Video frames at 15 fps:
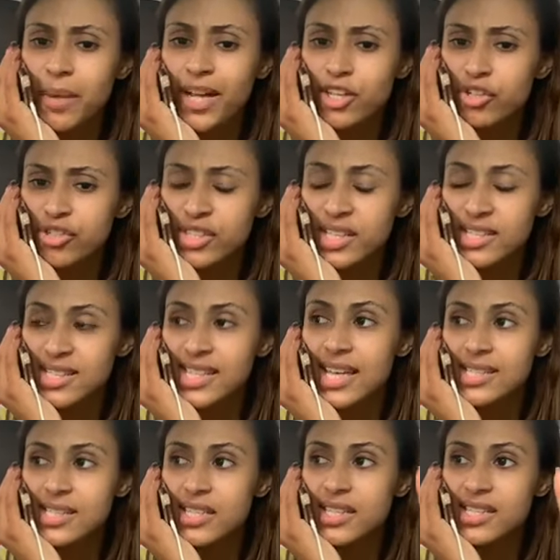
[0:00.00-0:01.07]
by your
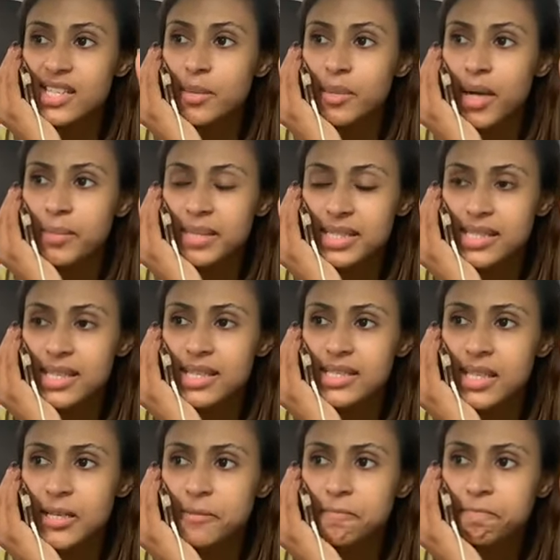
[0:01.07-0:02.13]
success in this upcoming
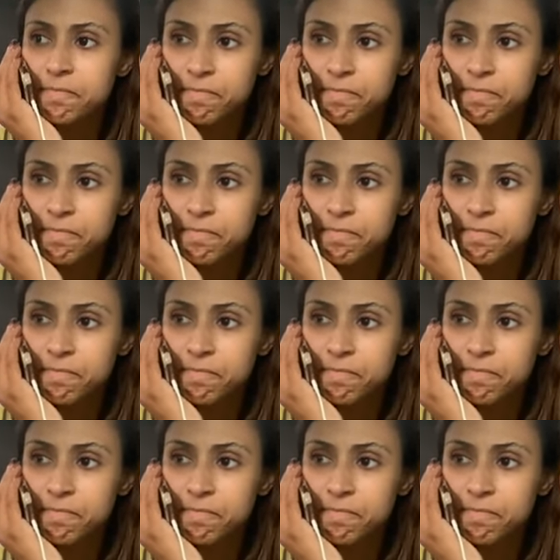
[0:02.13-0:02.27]
season.